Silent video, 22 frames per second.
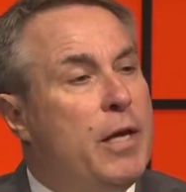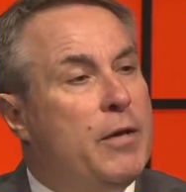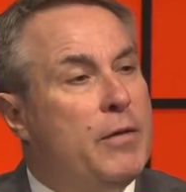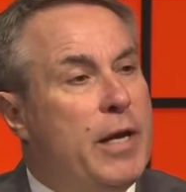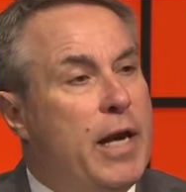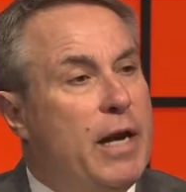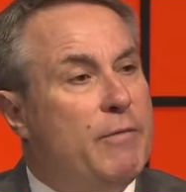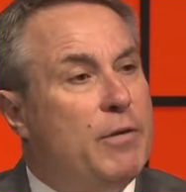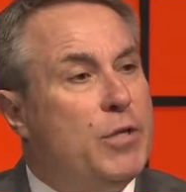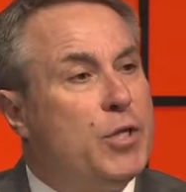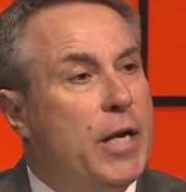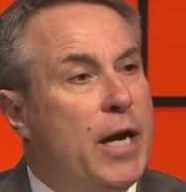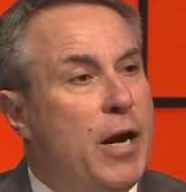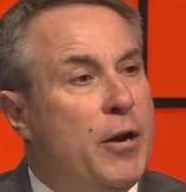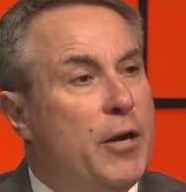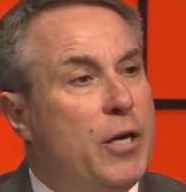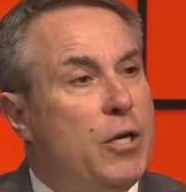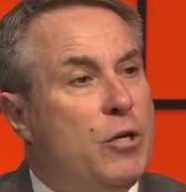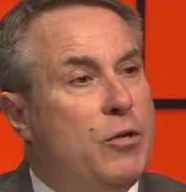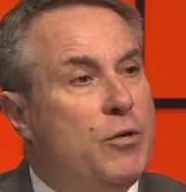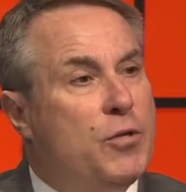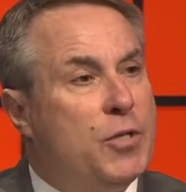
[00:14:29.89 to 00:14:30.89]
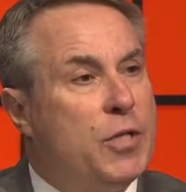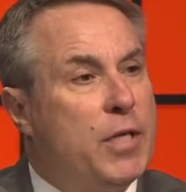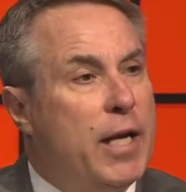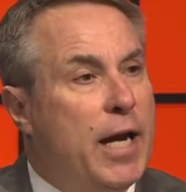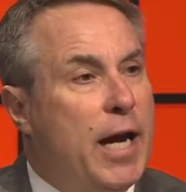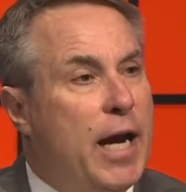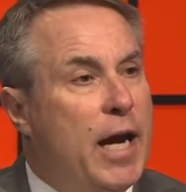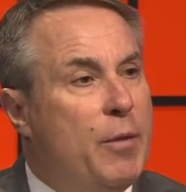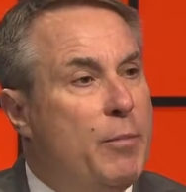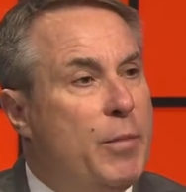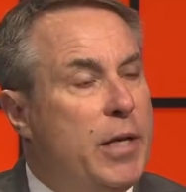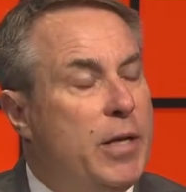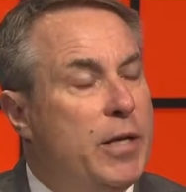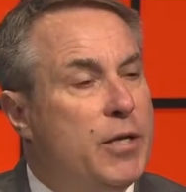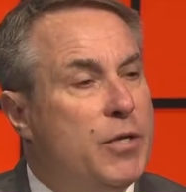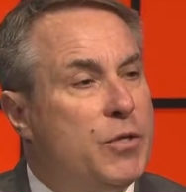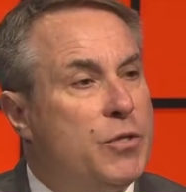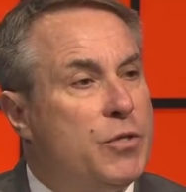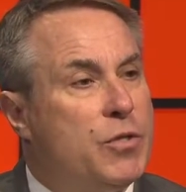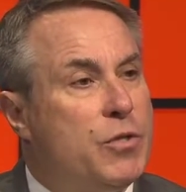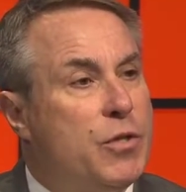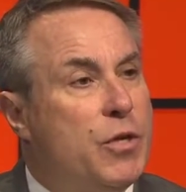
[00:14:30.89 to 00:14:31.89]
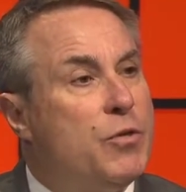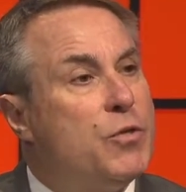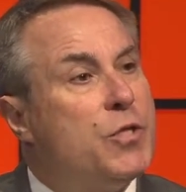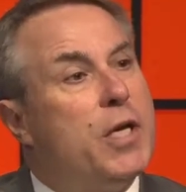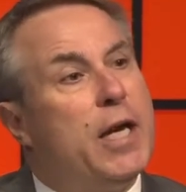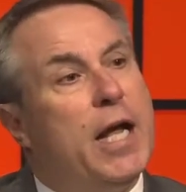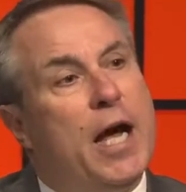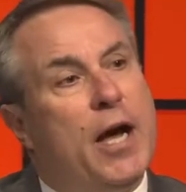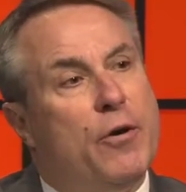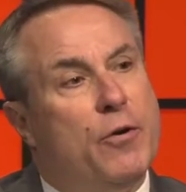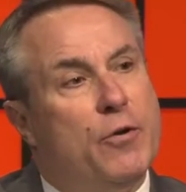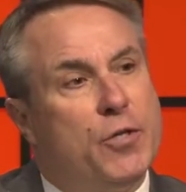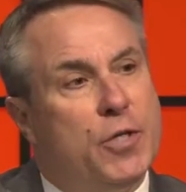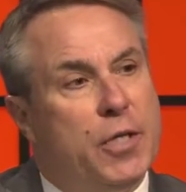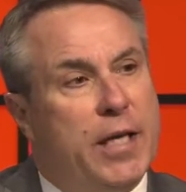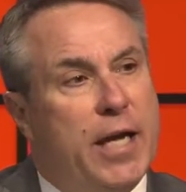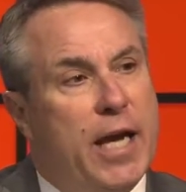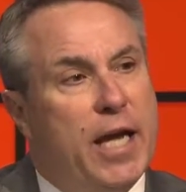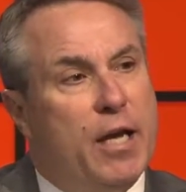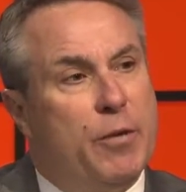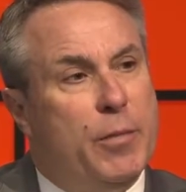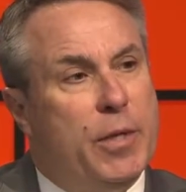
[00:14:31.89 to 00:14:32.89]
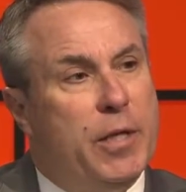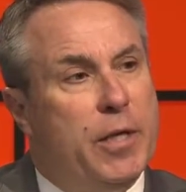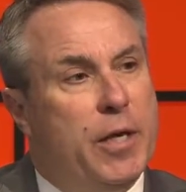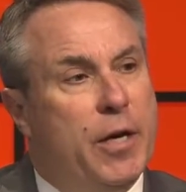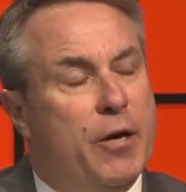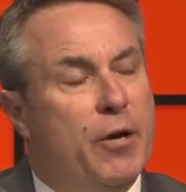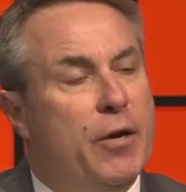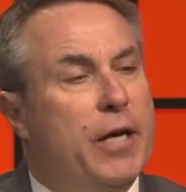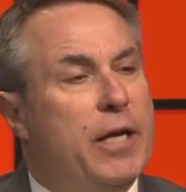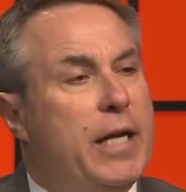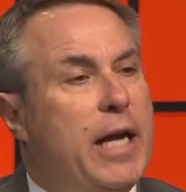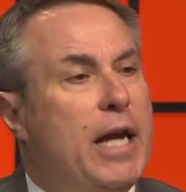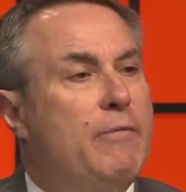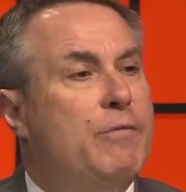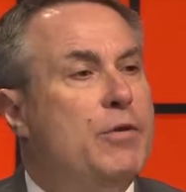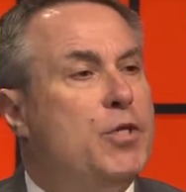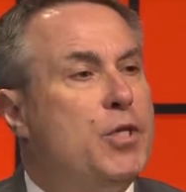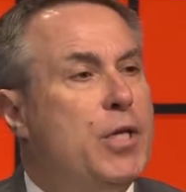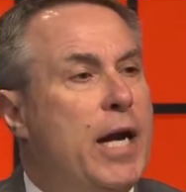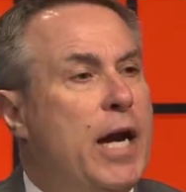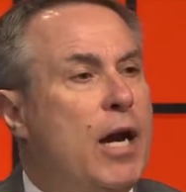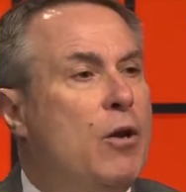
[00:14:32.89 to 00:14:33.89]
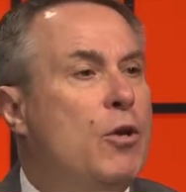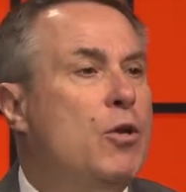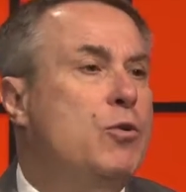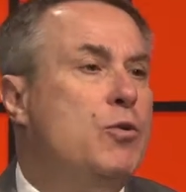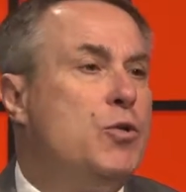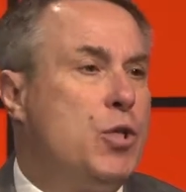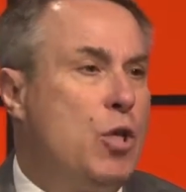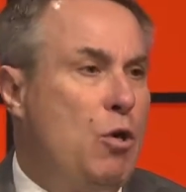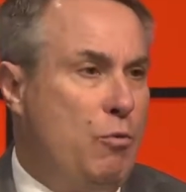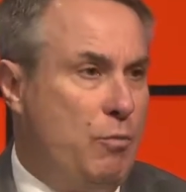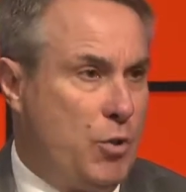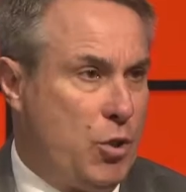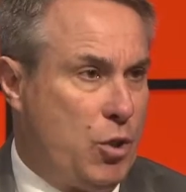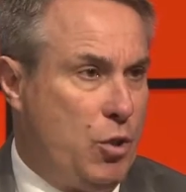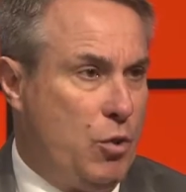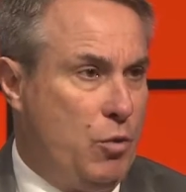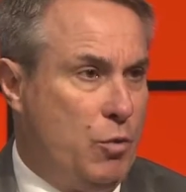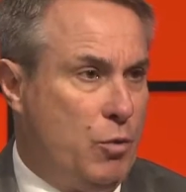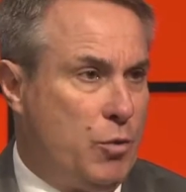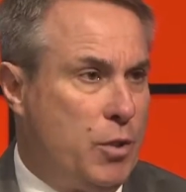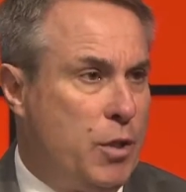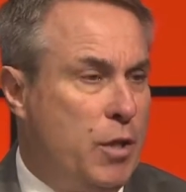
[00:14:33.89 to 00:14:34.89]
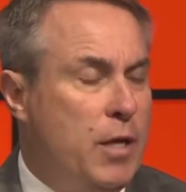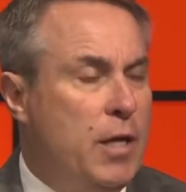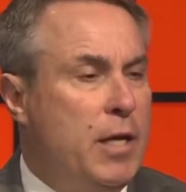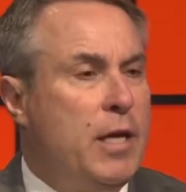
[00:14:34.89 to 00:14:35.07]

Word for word: They have a child at Houston High because there's an honors academy there, and they have a child who's homeschooled.